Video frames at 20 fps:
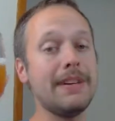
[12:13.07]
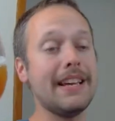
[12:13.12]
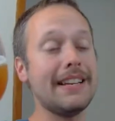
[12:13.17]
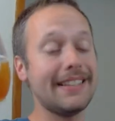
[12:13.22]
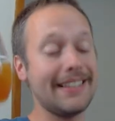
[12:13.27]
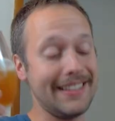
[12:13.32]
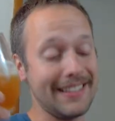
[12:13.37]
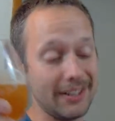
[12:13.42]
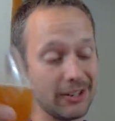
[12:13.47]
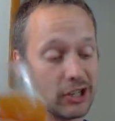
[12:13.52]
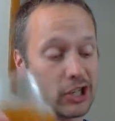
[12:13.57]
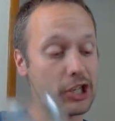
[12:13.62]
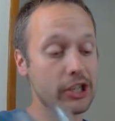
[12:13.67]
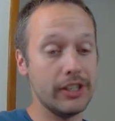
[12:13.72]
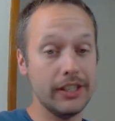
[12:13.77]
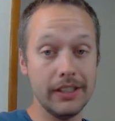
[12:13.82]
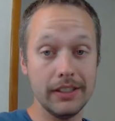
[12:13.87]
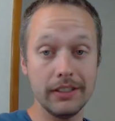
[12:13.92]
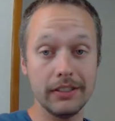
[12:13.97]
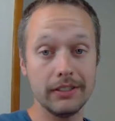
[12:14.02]
think are good.
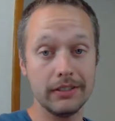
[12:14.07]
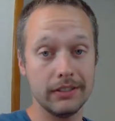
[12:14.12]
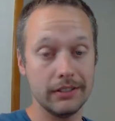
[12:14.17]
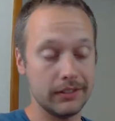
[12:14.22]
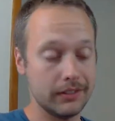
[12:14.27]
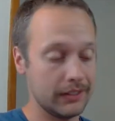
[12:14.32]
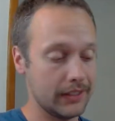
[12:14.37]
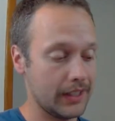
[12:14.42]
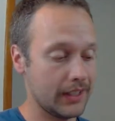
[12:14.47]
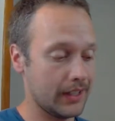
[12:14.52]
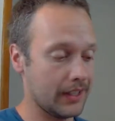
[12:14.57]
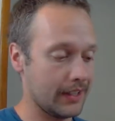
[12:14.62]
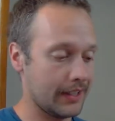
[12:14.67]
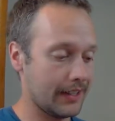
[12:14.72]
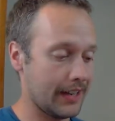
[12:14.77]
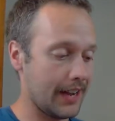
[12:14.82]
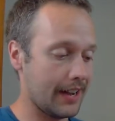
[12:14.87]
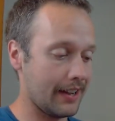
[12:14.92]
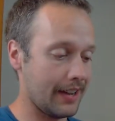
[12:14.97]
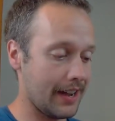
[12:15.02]

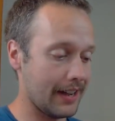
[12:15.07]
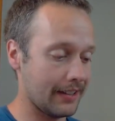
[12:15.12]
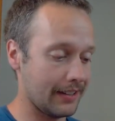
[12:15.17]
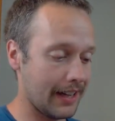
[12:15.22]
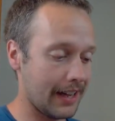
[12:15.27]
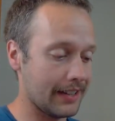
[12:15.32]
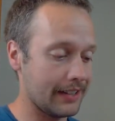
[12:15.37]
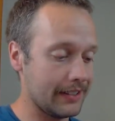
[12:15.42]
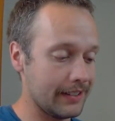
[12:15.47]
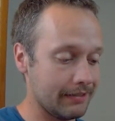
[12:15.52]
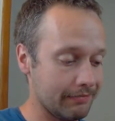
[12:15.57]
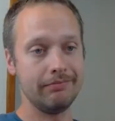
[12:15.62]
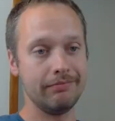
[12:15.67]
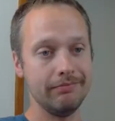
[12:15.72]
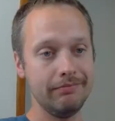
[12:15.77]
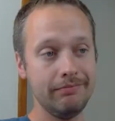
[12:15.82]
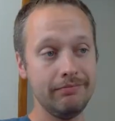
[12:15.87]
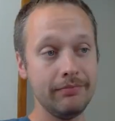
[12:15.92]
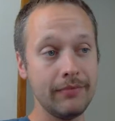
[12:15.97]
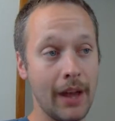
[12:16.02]

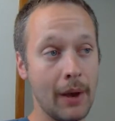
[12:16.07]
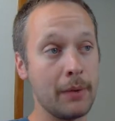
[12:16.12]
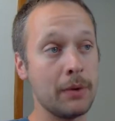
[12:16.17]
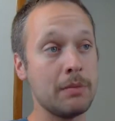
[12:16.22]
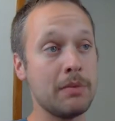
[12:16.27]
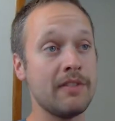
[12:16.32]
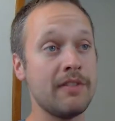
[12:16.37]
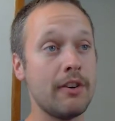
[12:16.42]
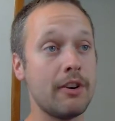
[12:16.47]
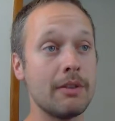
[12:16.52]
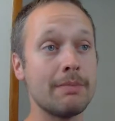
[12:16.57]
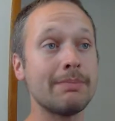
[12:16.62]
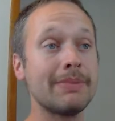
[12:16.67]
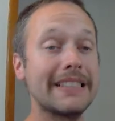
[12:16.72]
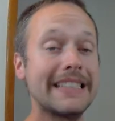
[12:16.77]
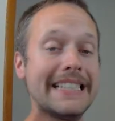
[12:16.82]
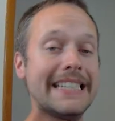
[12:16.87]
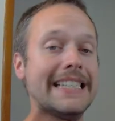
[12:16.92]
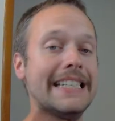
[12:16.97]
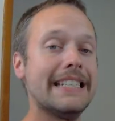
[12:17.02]
I would be very
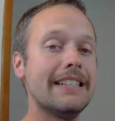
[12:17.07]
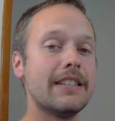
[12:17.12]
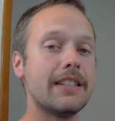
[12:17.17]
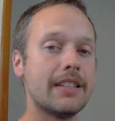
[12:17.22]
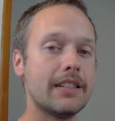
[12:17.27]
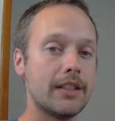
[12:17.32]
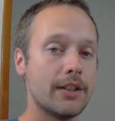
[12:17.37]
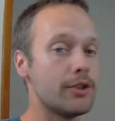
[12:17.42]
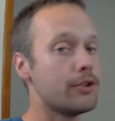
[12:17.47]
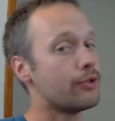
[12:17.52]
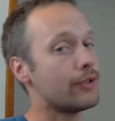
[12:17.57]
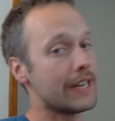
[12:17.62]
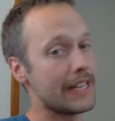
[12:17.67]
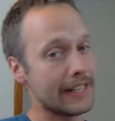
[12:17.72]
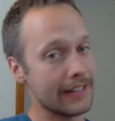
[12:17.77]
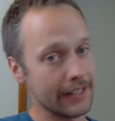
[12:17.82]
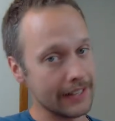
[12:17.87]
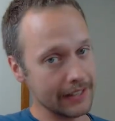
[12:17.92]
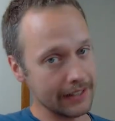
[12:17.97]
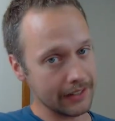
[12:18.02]
pleased to drink
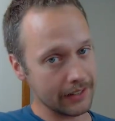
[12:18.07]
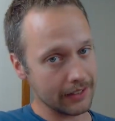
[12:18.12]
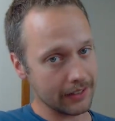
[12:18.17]
these.